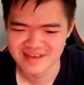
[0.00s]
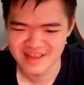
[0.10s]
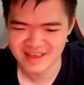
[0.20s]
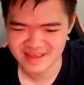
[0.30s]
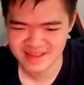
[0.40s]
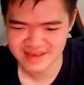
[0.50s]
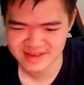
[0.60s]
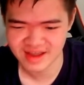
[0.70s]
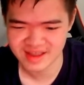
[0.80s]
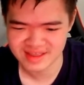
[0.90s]
that that's
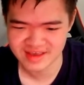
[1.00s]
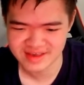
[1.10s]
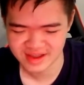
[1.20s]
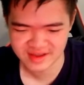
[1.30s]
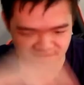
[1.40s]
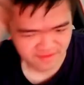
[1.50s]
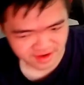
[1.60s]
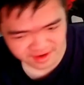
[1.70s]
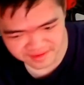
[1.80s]
not that's not Inferno.